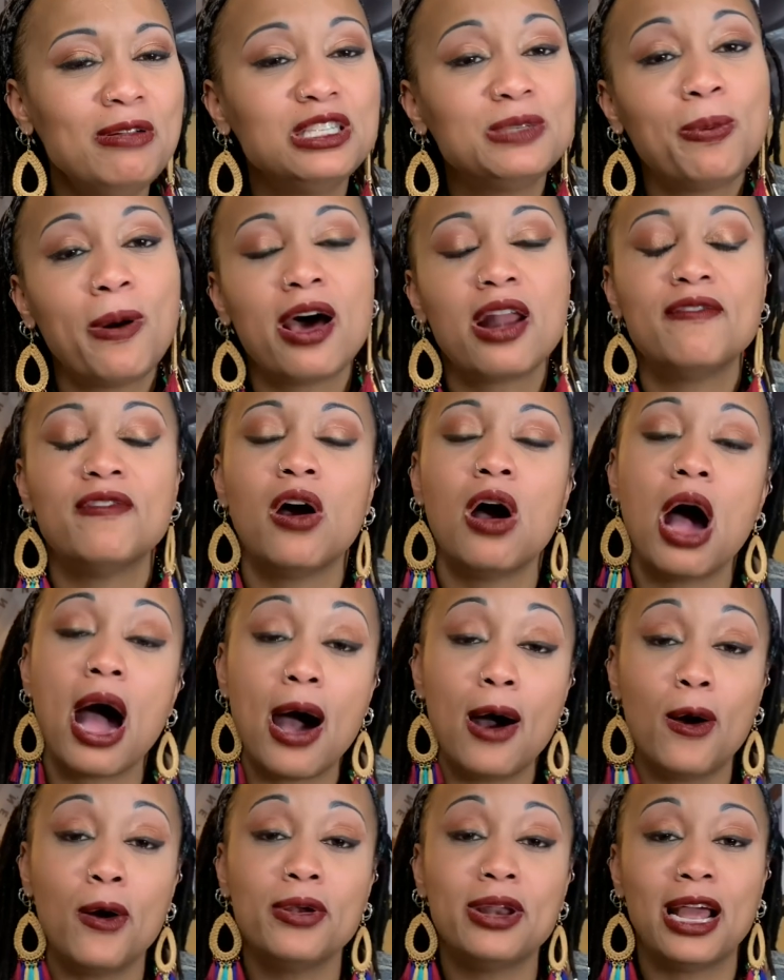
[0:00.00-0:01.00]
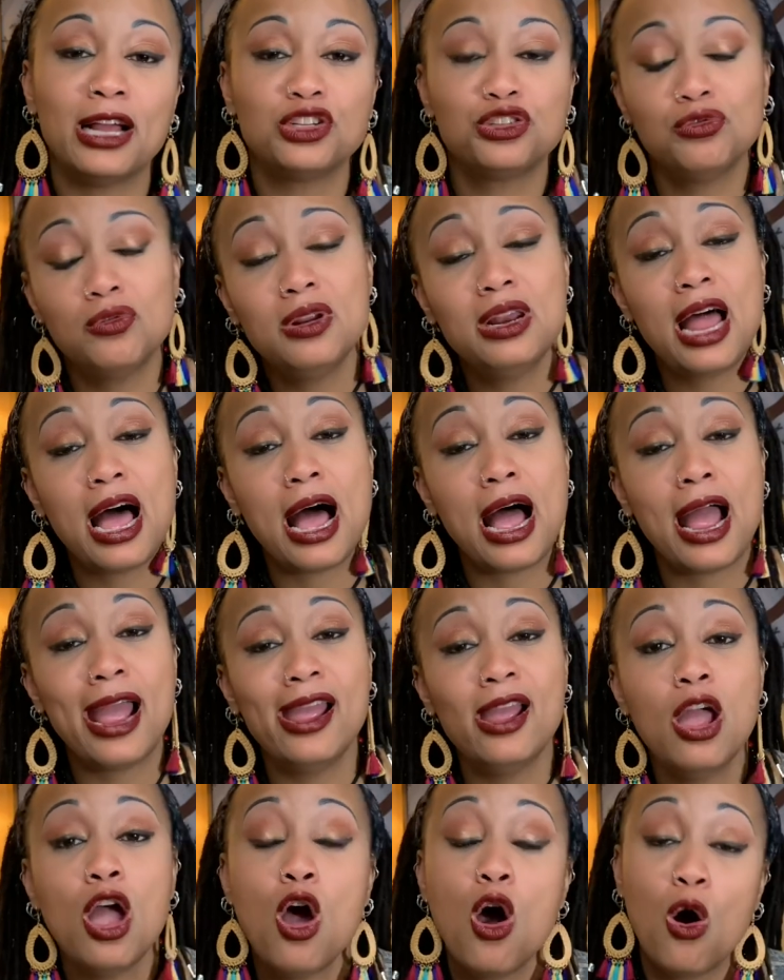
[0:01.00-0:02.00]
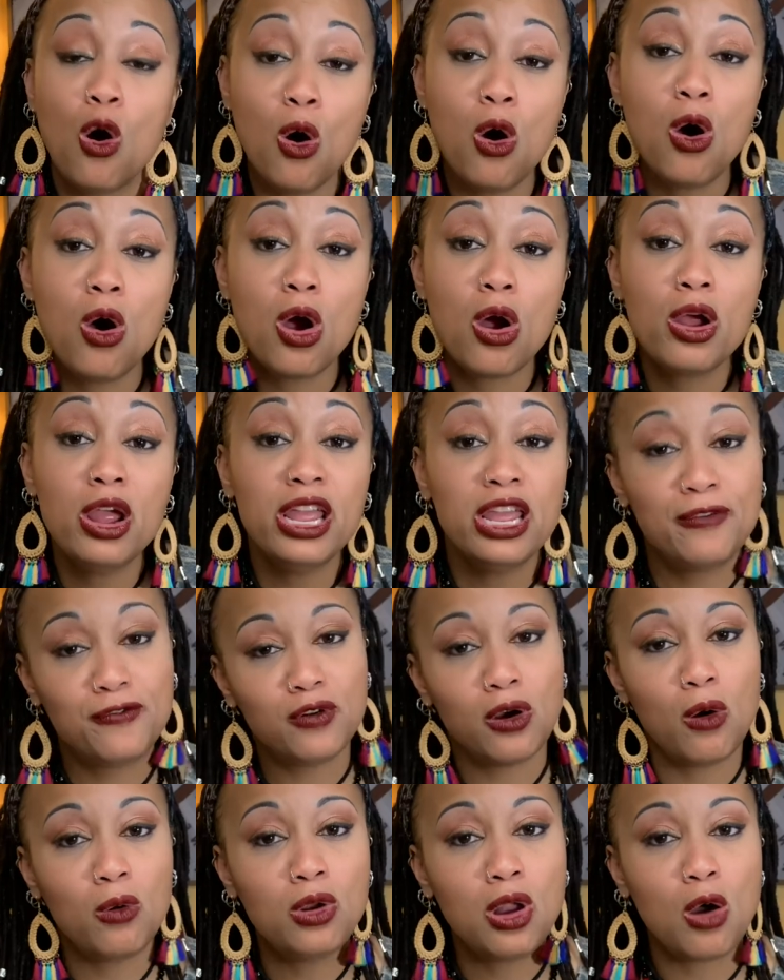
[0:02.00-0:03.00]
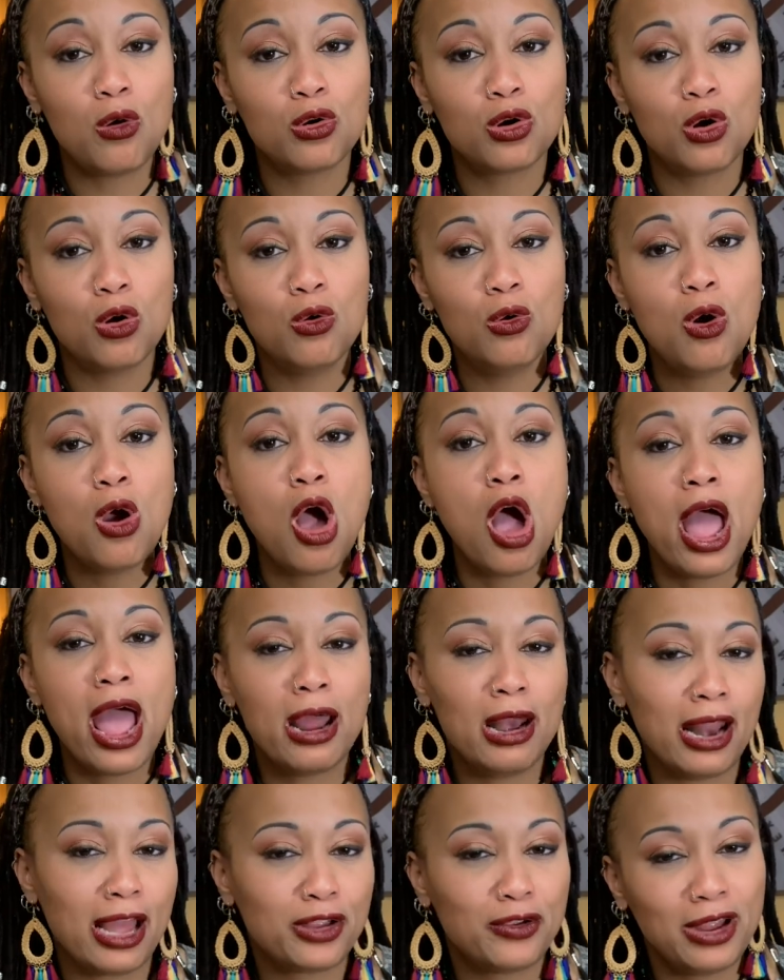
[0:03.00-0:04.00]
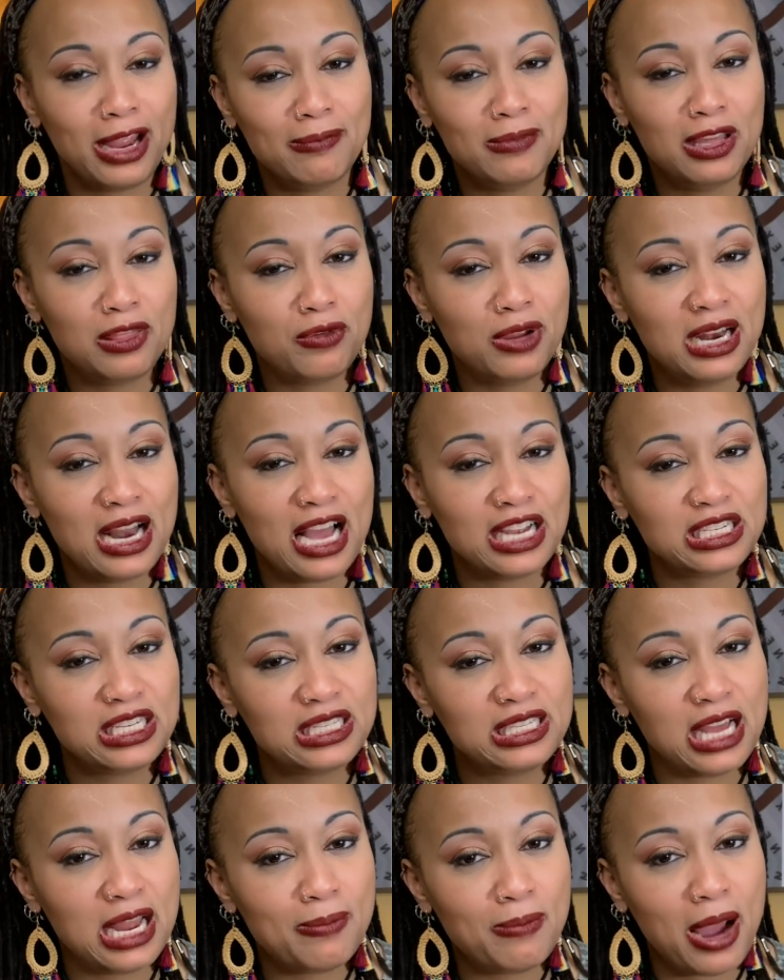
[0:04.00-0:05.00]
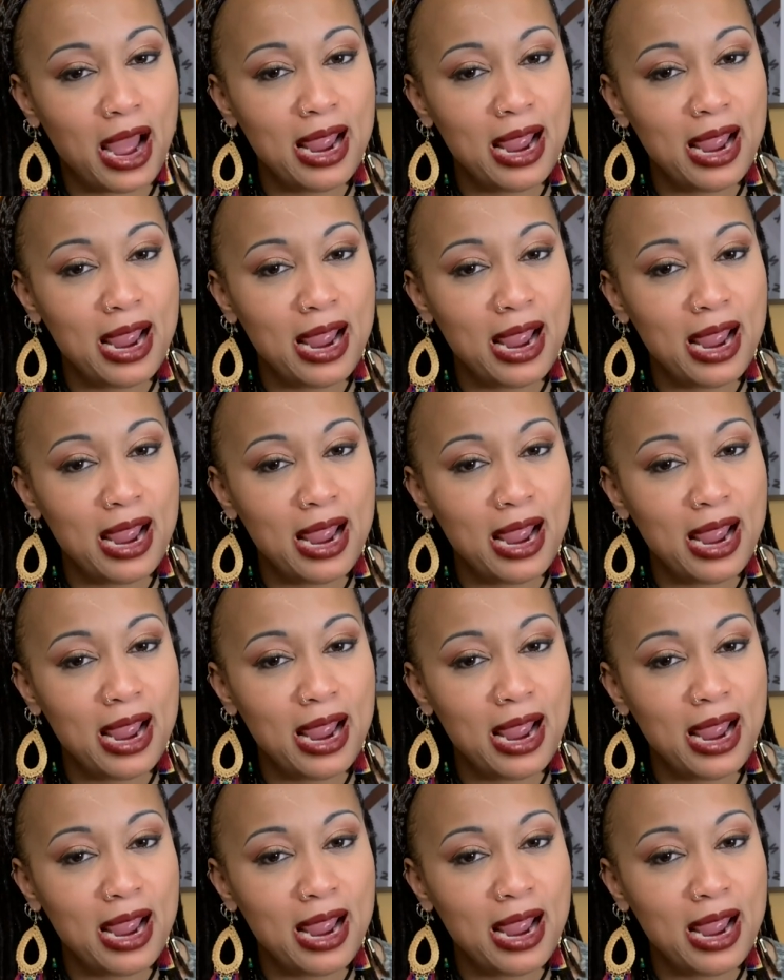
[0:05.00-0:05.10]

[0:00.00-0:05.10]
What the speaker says: part of our all natural line. Or if you're all local and like your MD3 lashes done by